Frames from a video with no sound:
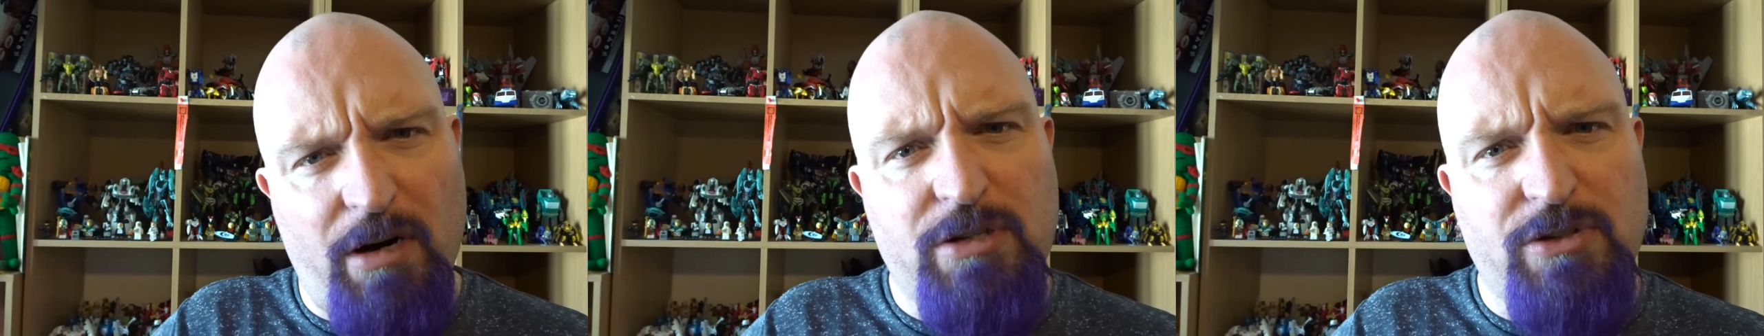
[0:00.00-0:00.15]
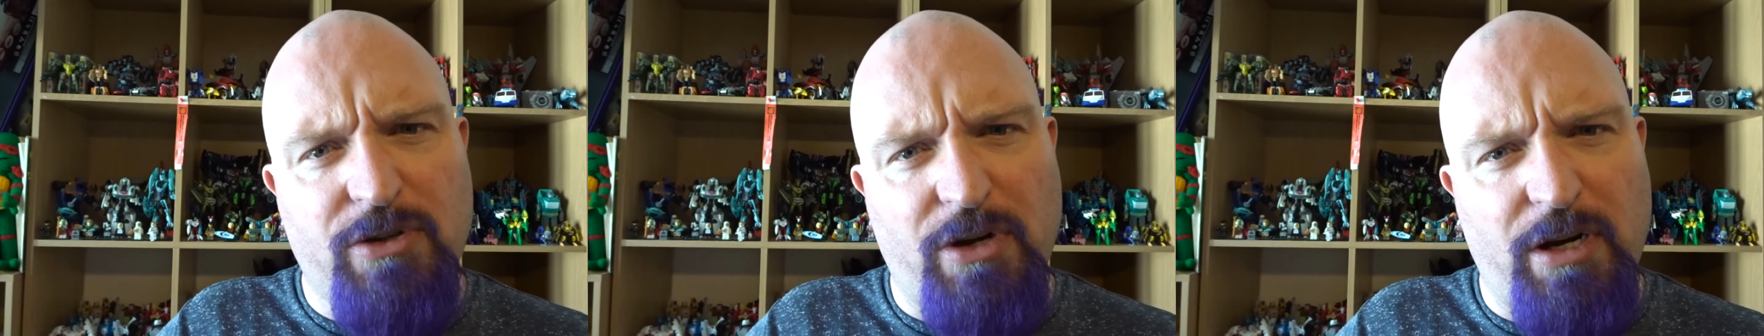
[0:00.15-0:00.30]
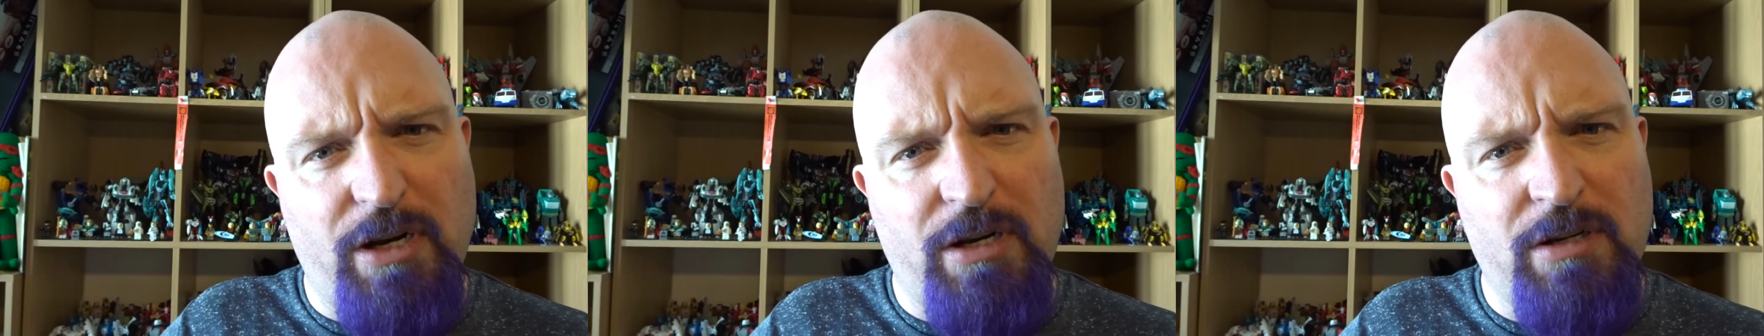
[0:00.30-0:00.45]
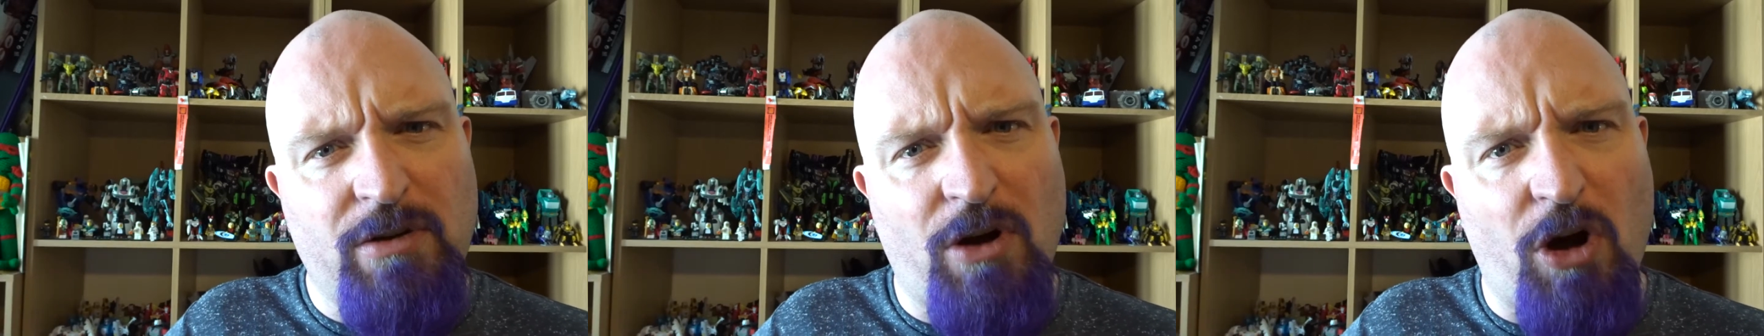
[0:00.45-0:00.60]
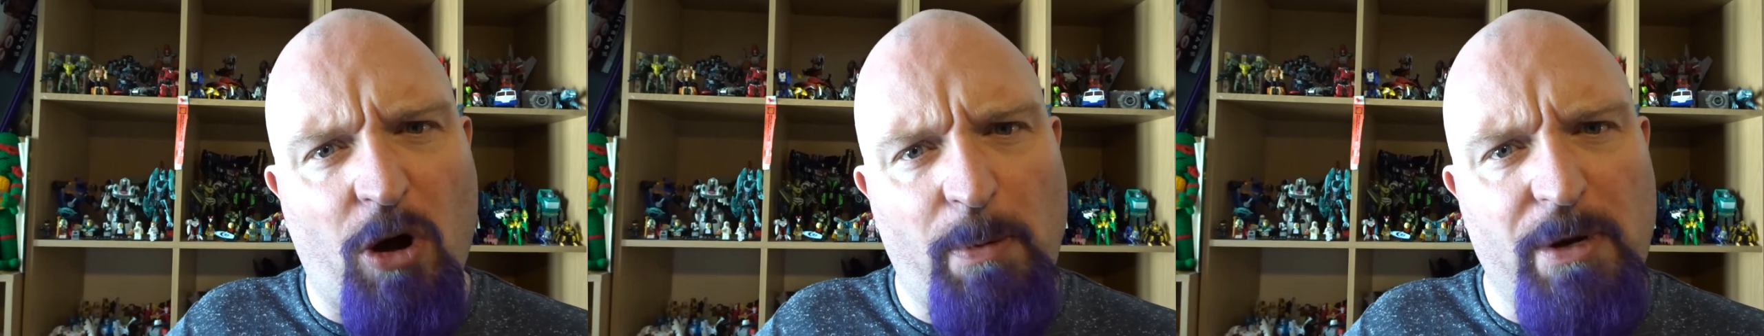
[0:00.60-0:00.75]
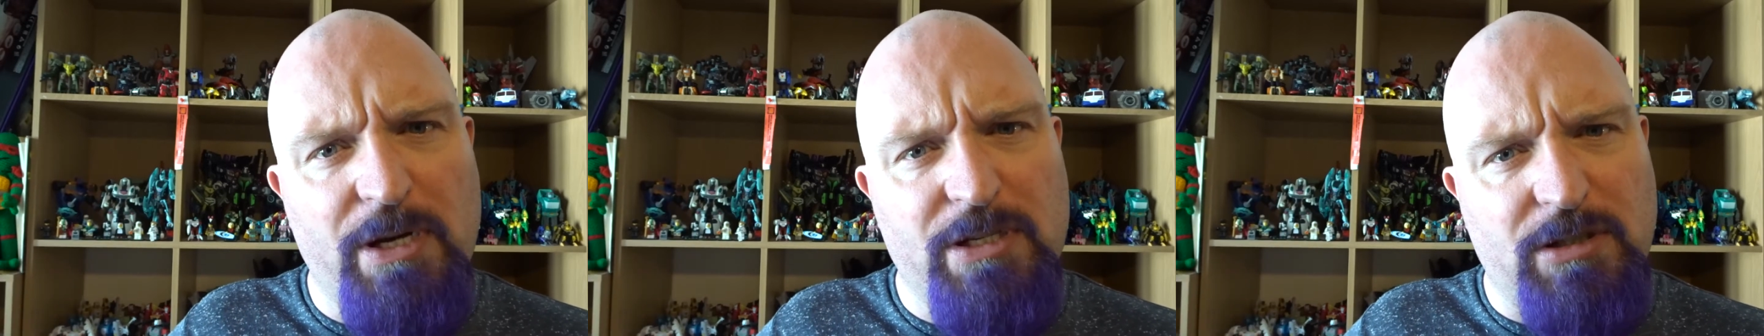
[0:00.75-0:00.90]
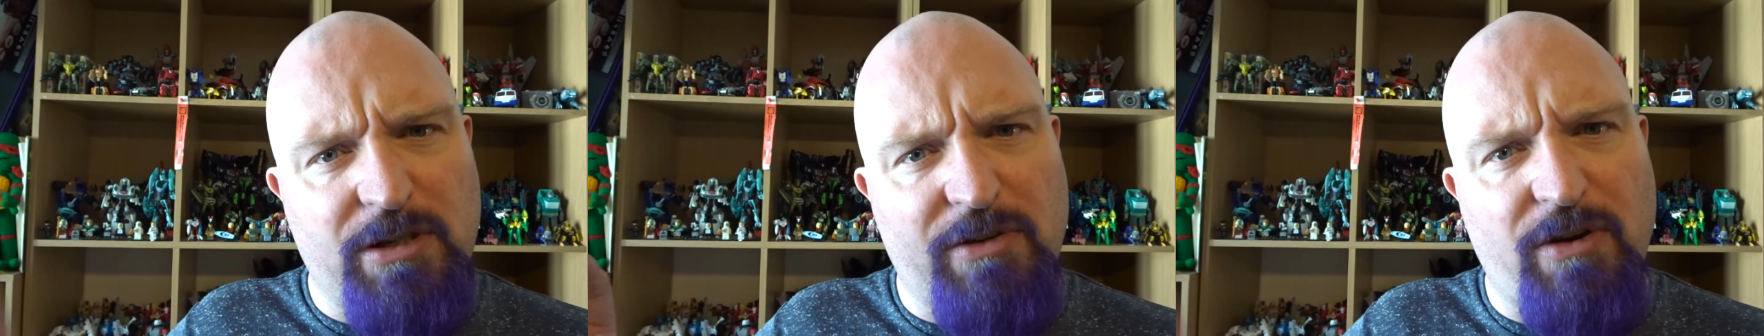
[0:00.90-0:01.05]
sort of
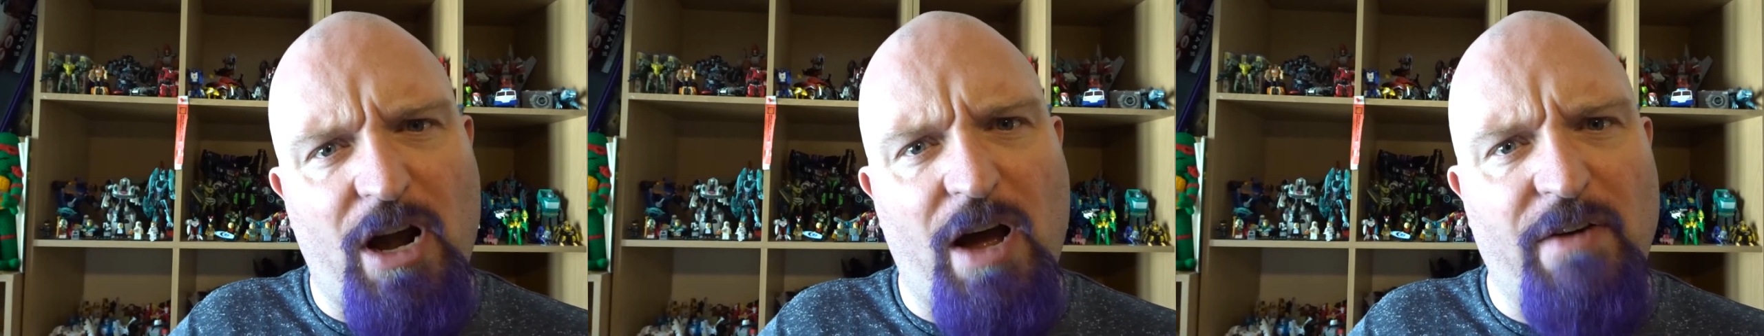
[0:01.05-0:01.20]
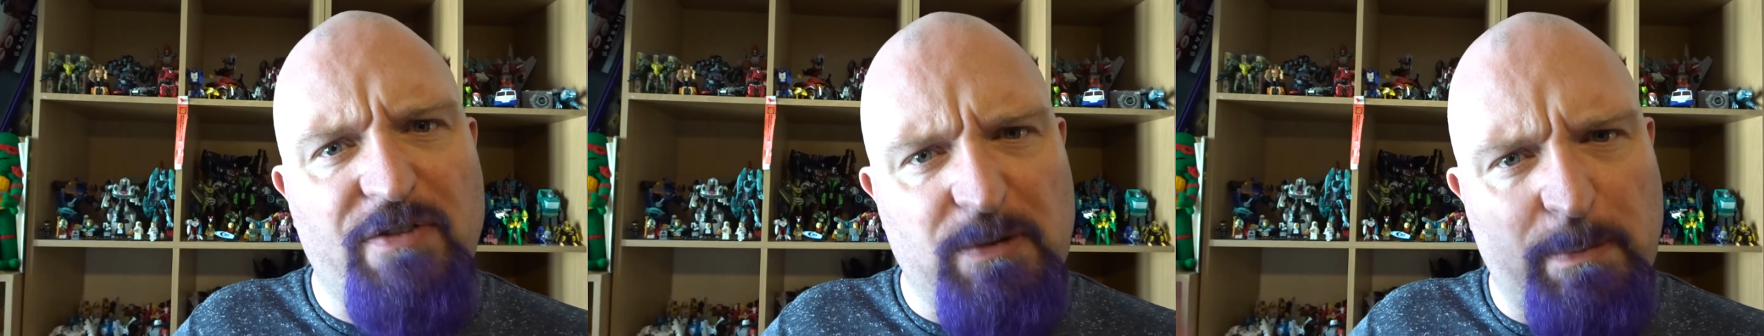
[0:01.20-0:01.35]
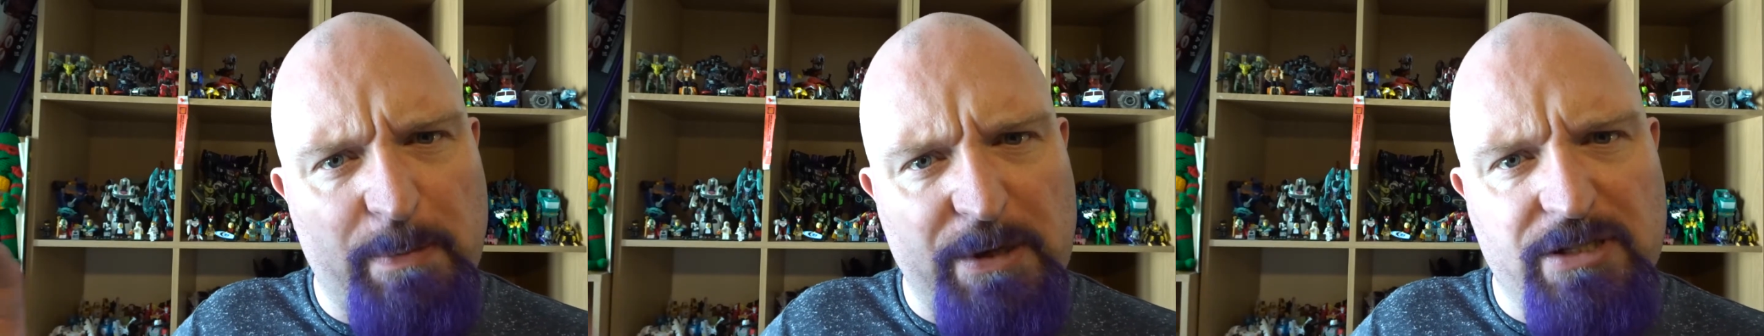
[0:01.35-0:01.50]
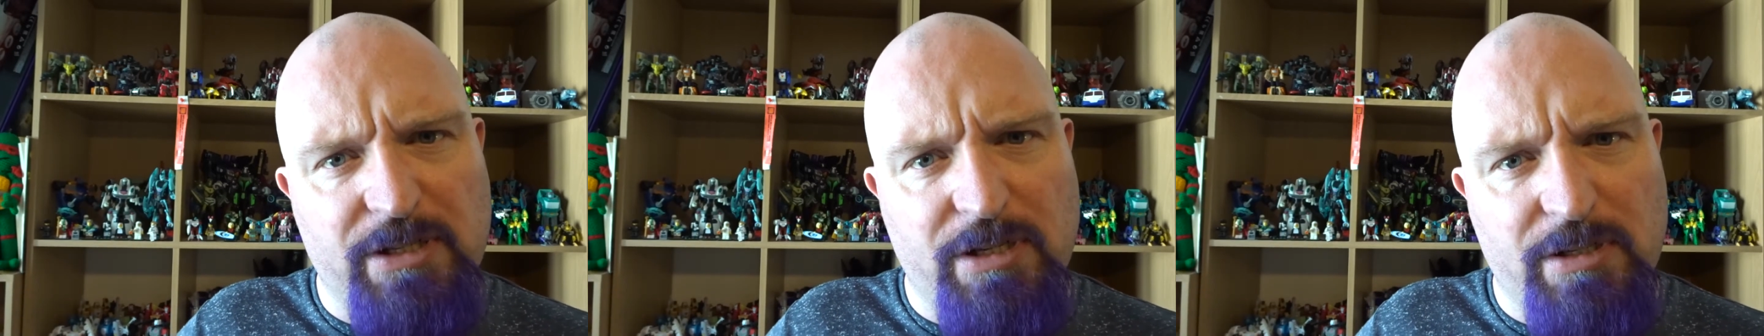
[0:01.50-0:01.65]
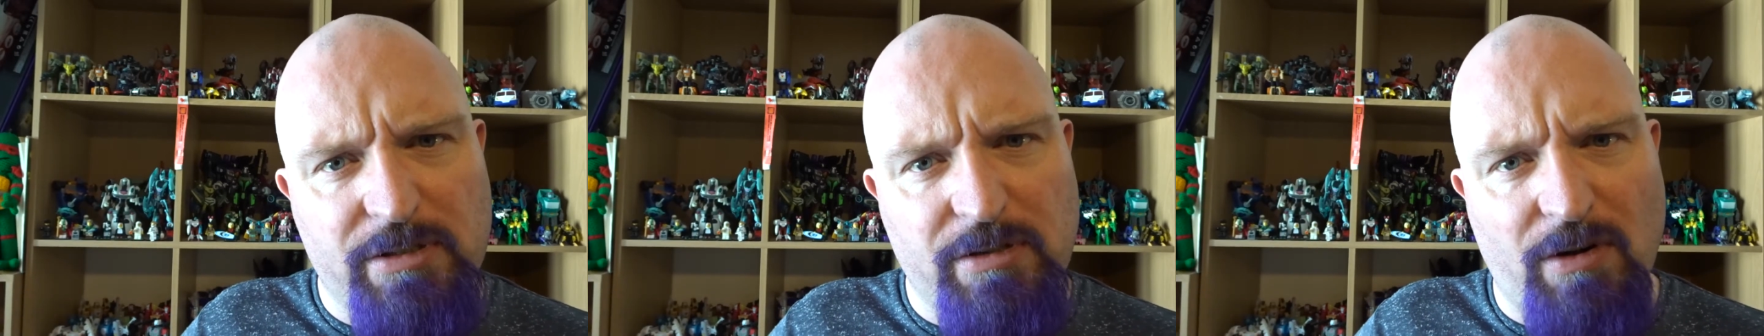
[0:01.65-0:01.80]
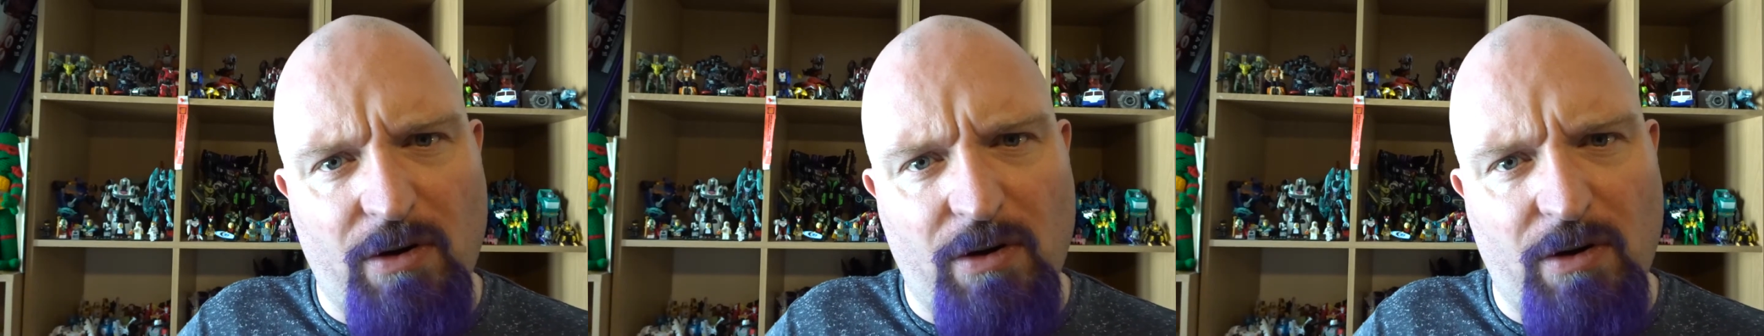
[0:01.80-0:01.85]
hobbies and crafts and business